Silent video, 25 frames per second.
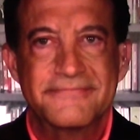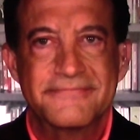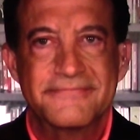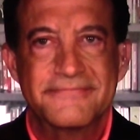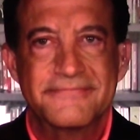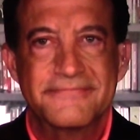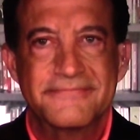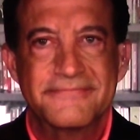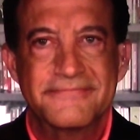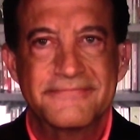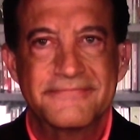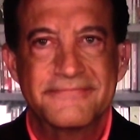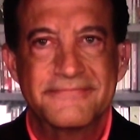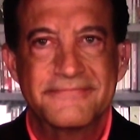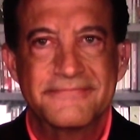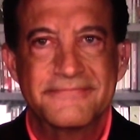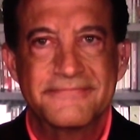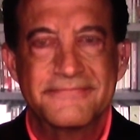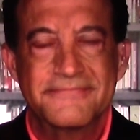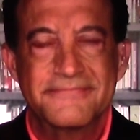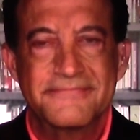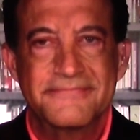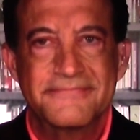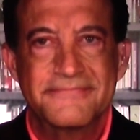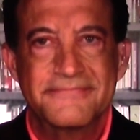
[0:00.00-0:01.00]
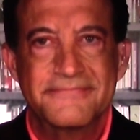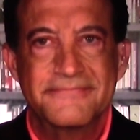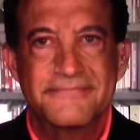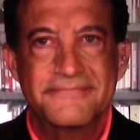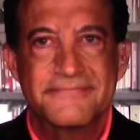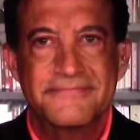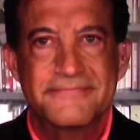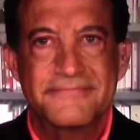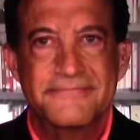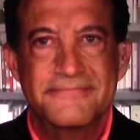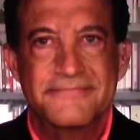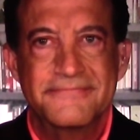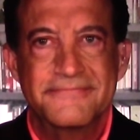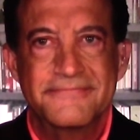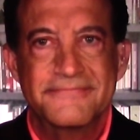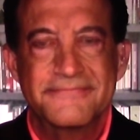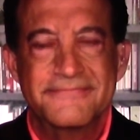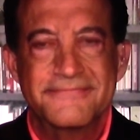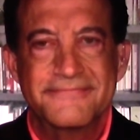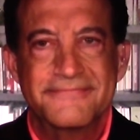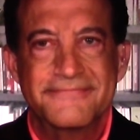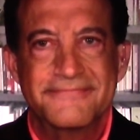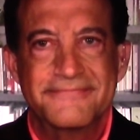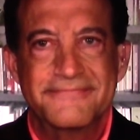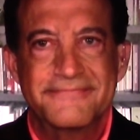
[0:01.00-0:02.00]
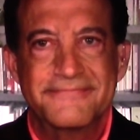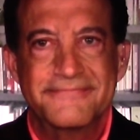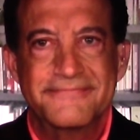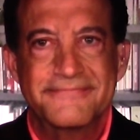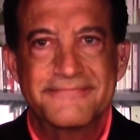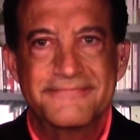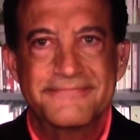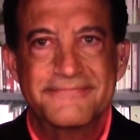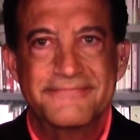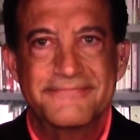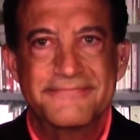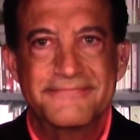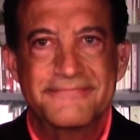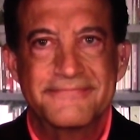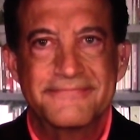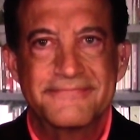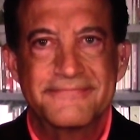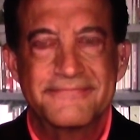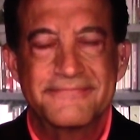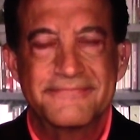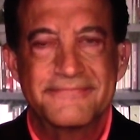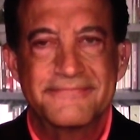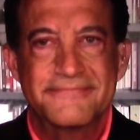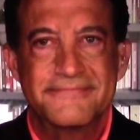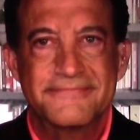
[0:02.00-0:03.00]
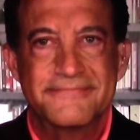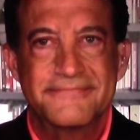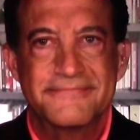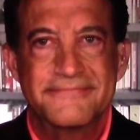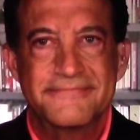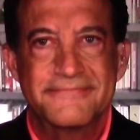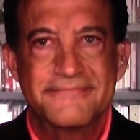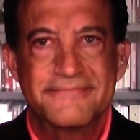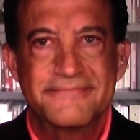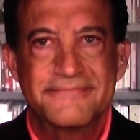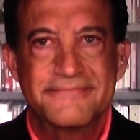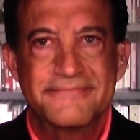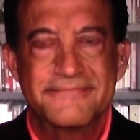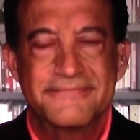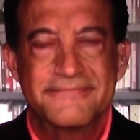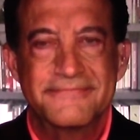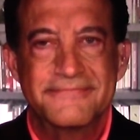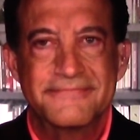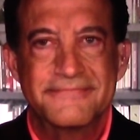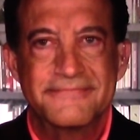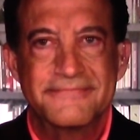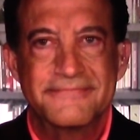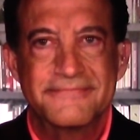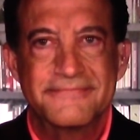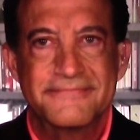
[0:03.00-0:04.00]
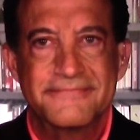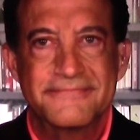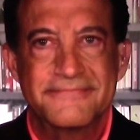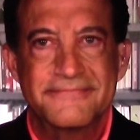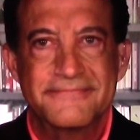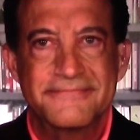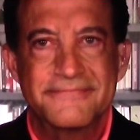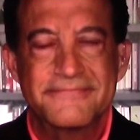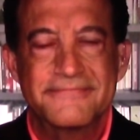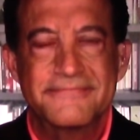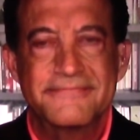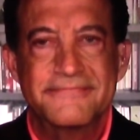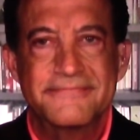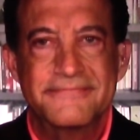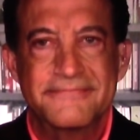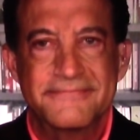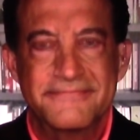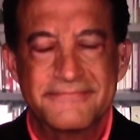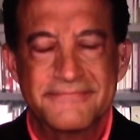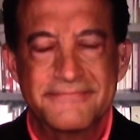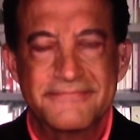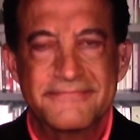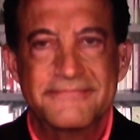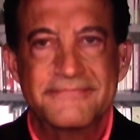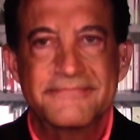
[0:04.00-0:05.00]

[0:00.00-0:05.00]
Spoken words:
This person isn't speaking.